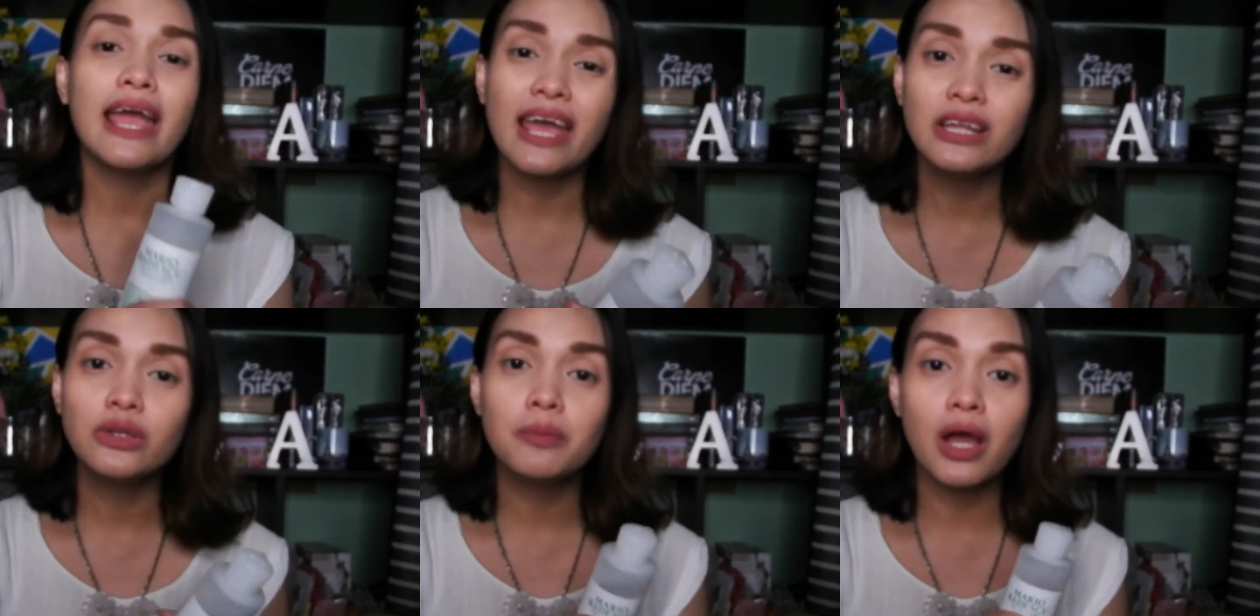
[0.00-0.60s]

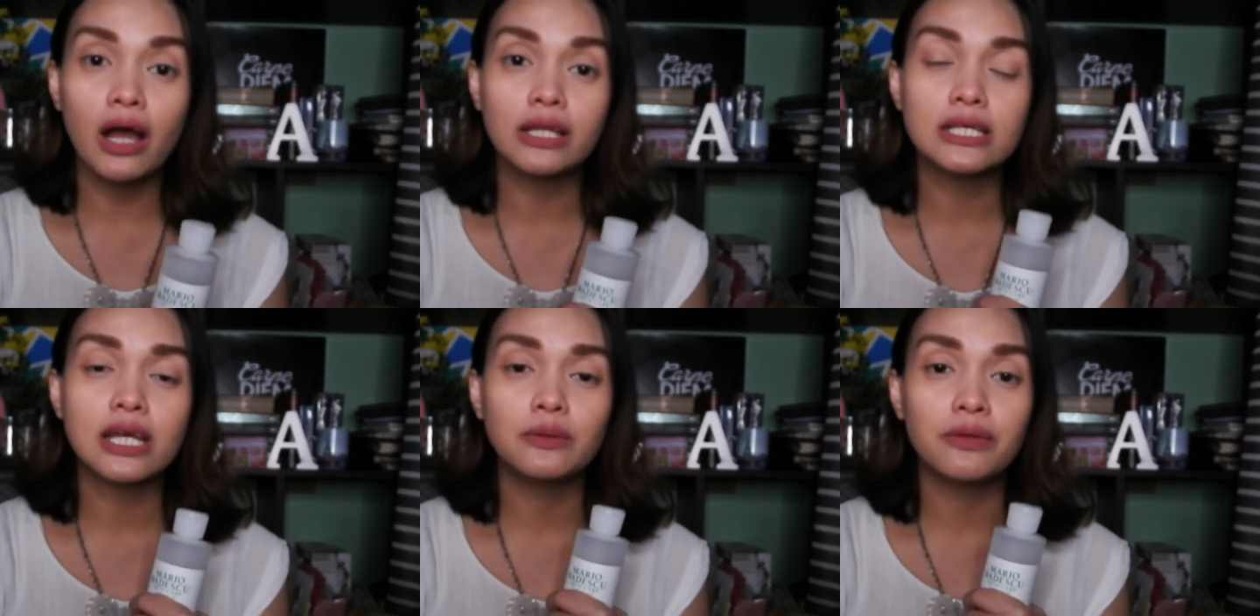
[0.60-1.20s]
And to be
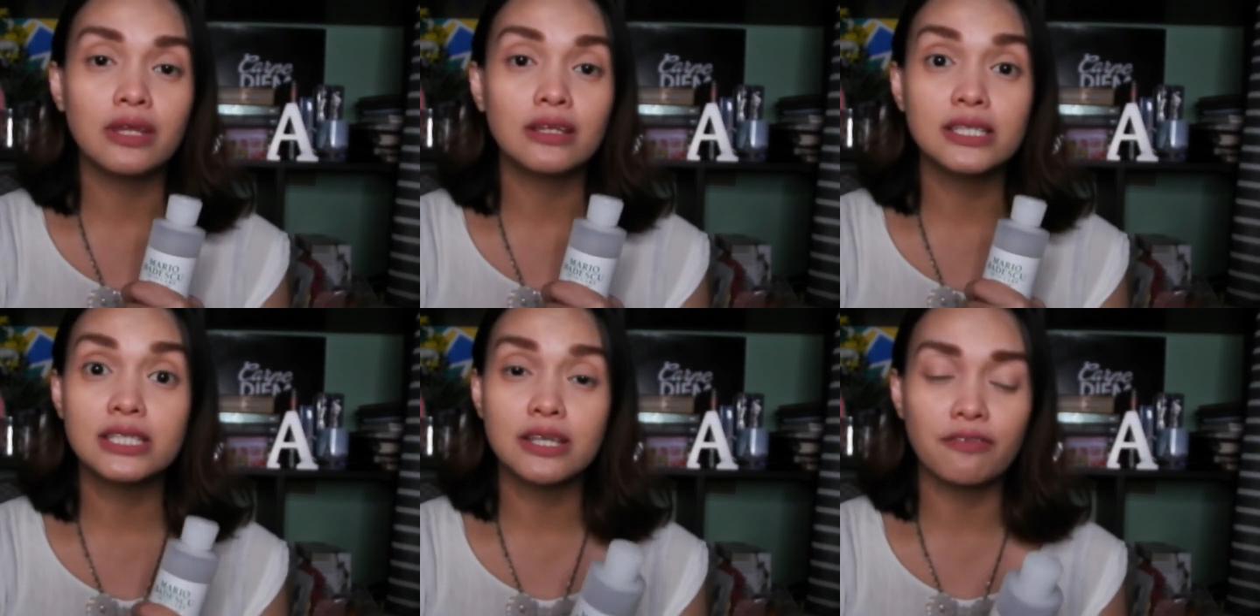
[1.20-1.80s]
honest, I don't think
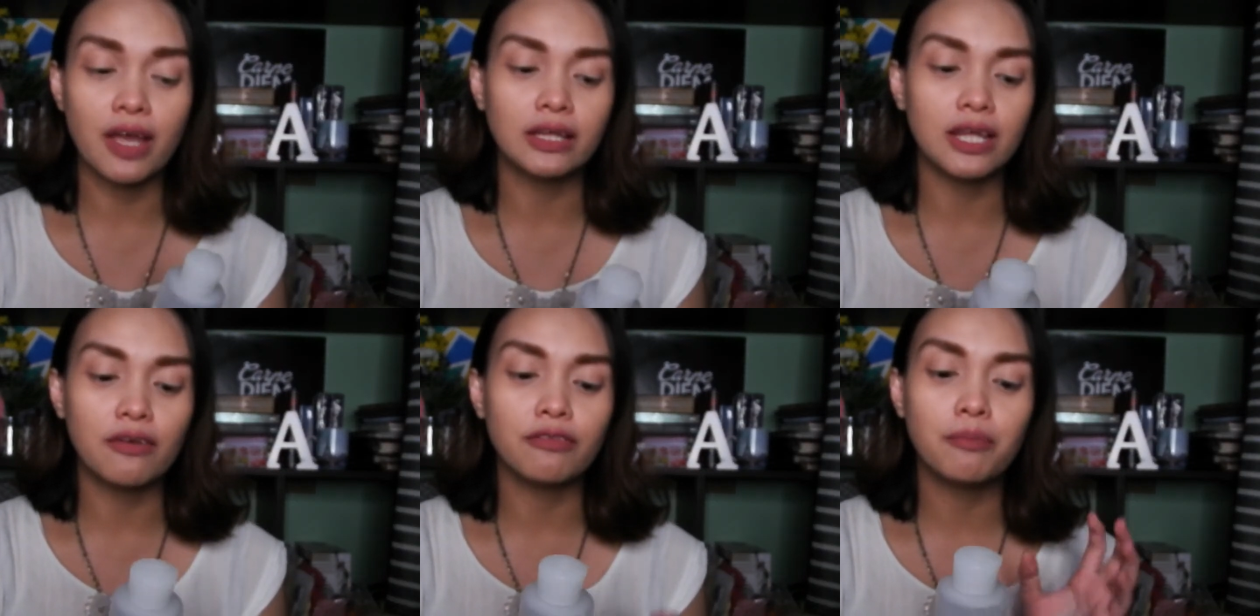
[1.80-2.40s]
this is
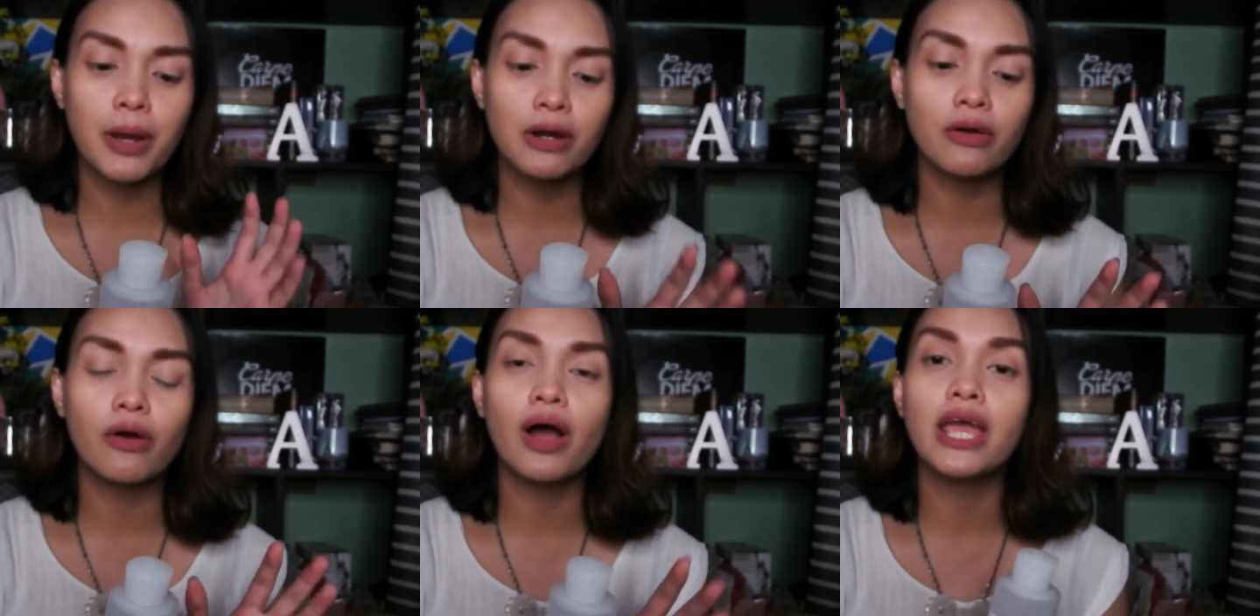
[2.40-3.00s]
effective.
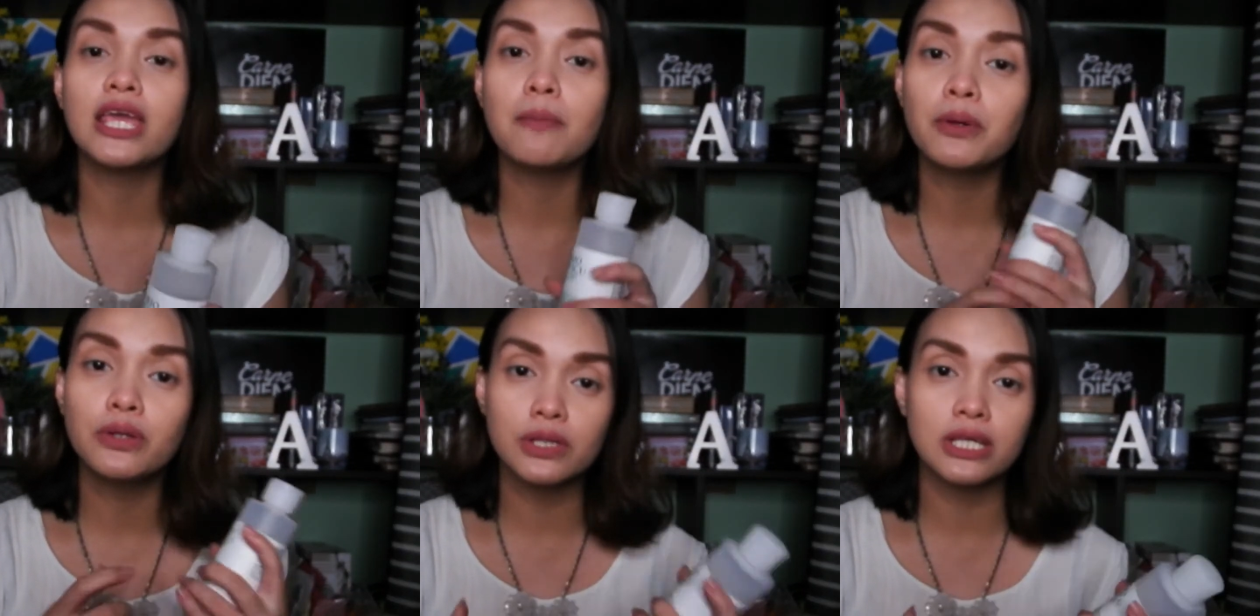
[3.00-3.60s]
Pero, I keep
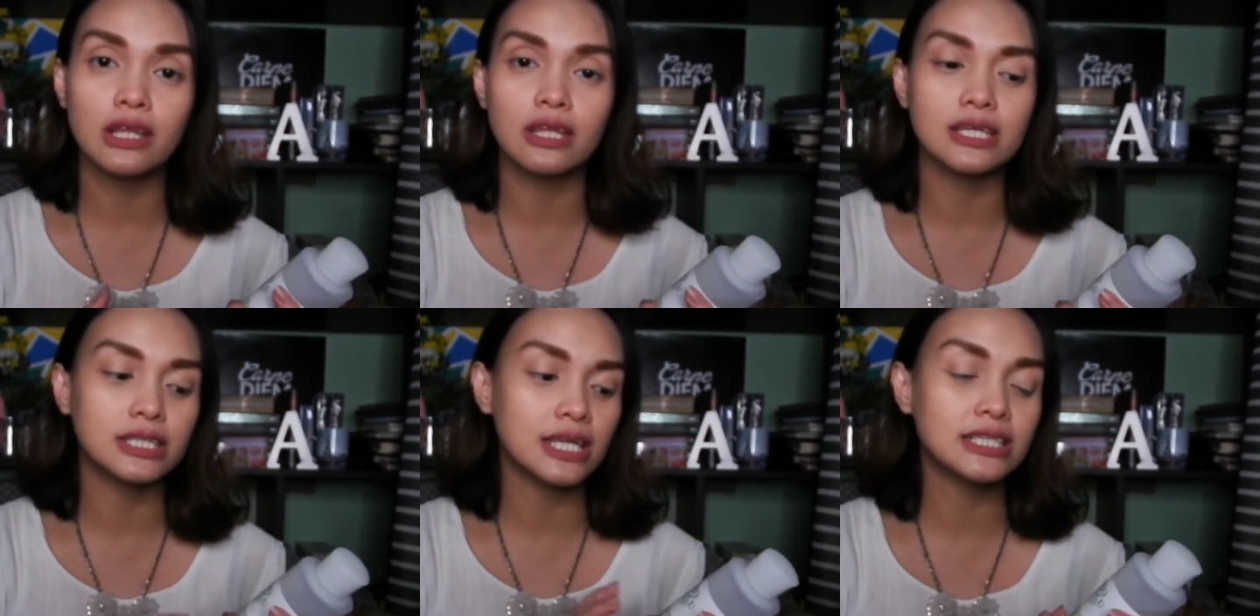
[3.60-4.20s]
on using
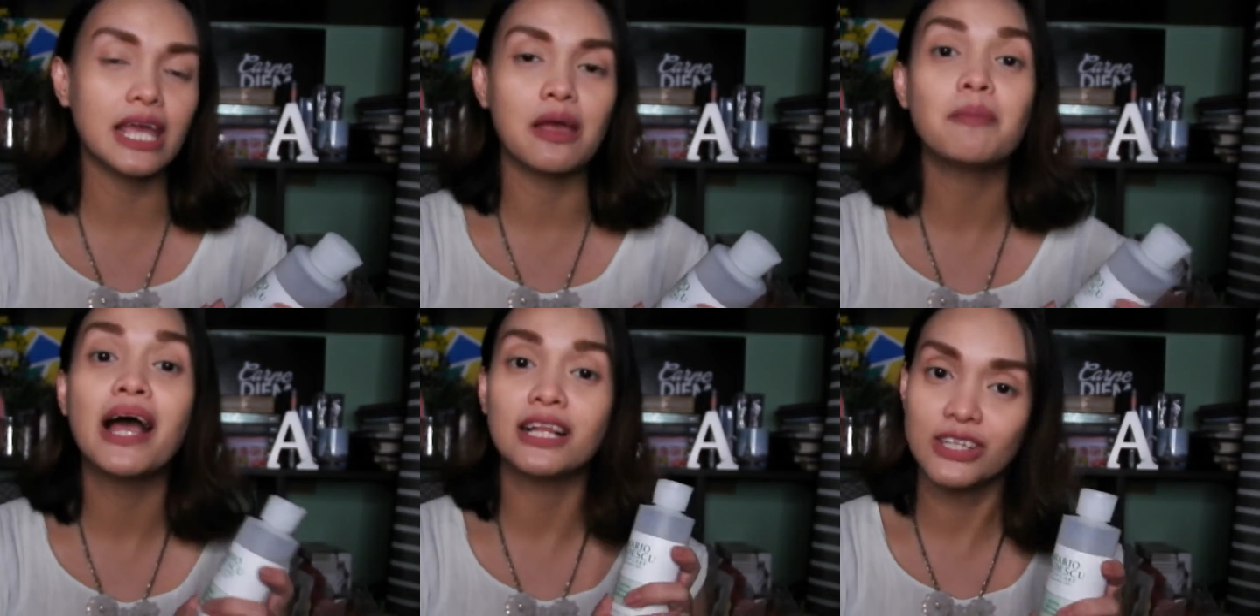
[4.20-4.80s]
this kasi
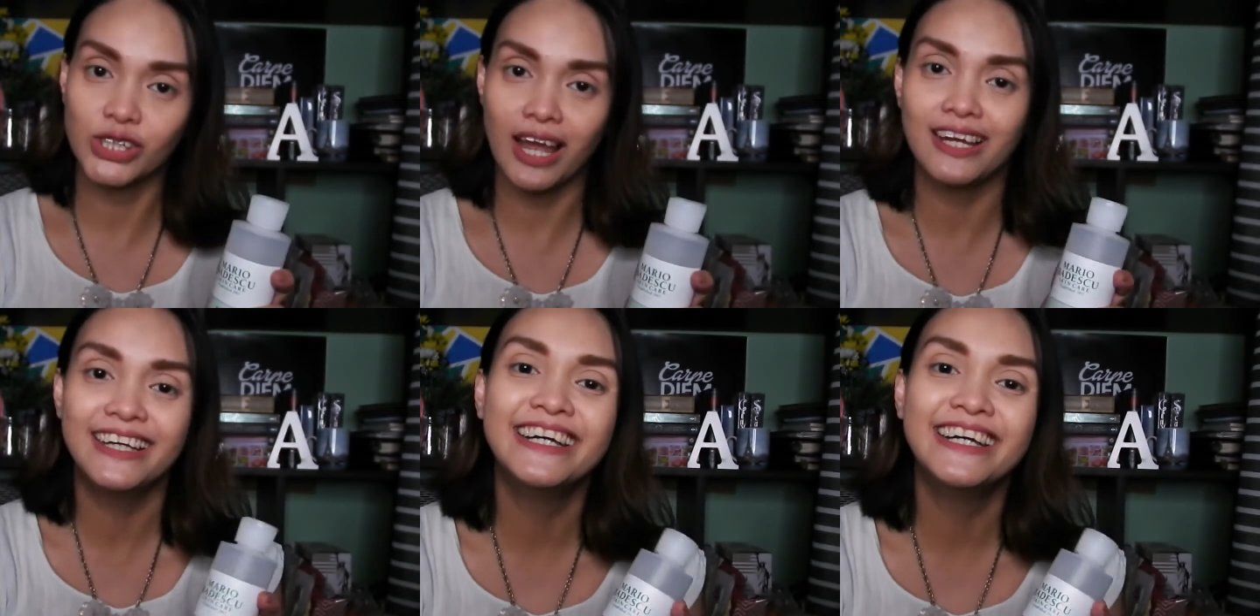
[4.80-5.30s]
mahal siya.